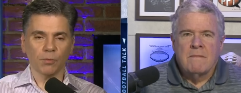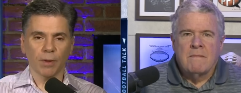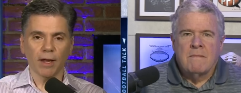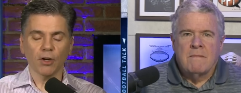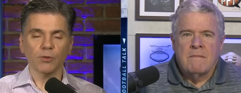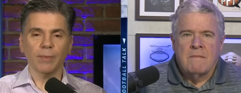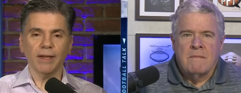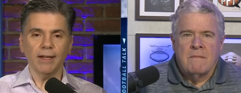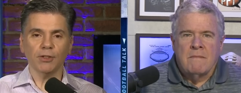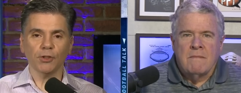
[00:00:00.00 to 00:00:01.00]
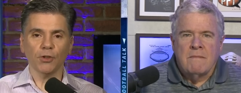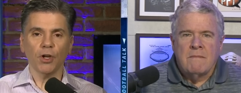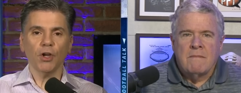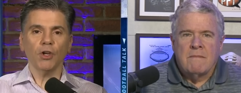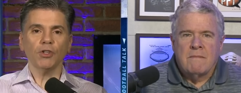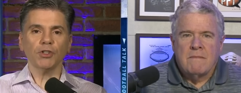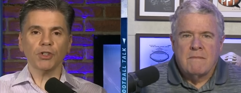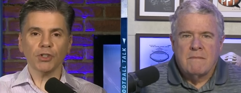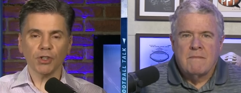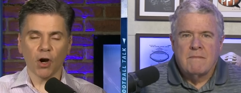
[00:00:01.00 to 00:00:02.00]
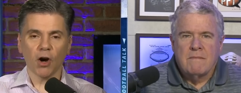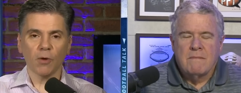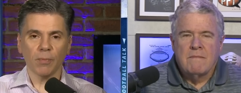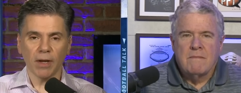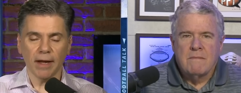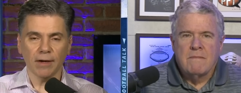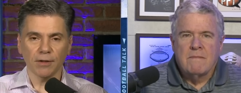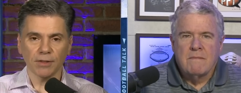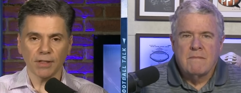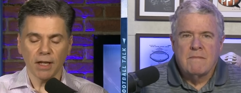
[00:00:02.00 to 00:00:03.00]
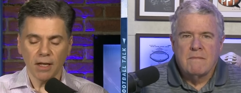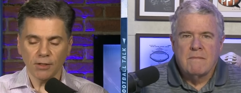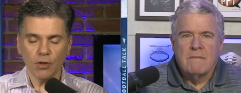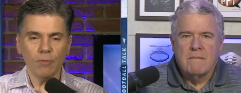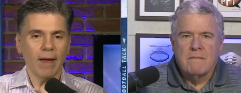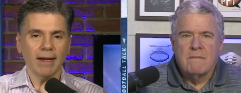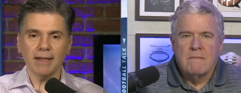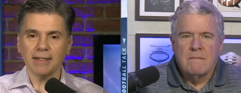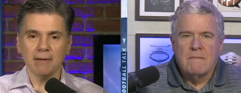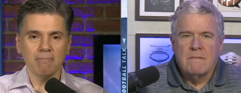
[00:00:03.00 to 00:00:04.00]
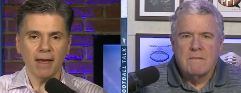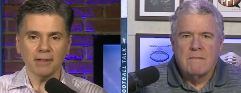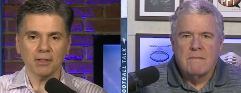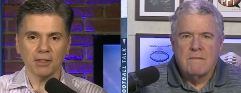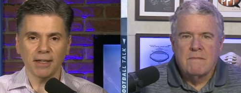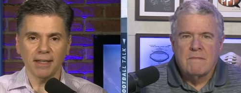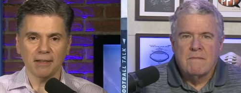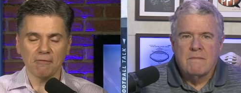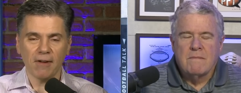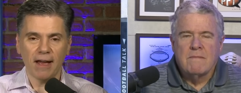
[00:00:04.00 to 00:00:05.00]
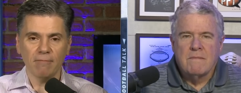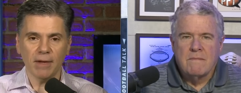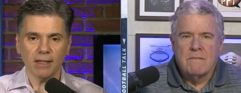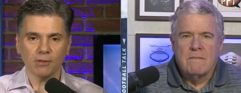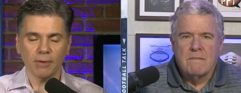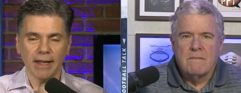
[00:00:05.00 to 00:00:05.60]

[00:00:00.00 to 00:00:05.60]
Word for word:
Speaker 1: players, but injured star players. Too many to mention in the five minutes we